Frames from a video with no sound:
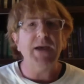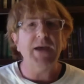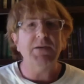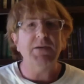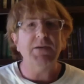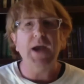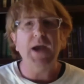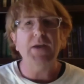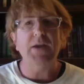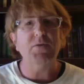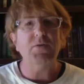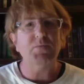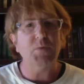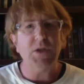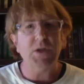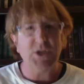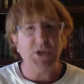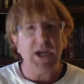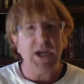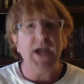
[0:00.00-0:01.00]
I know
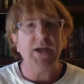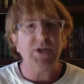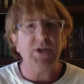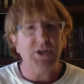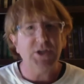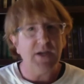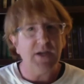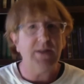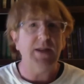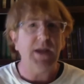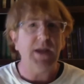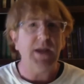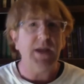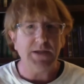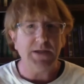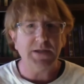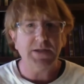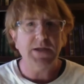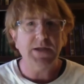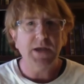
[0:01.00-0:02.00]
what Jack Chick
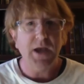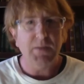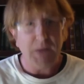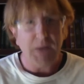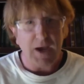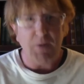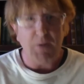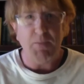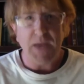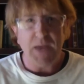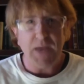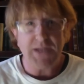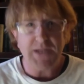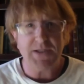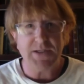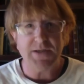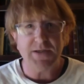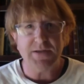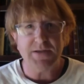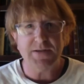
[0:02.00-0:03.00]
thinks about
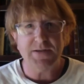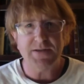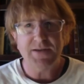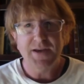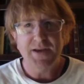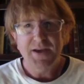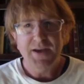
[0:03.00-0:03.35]
Masons,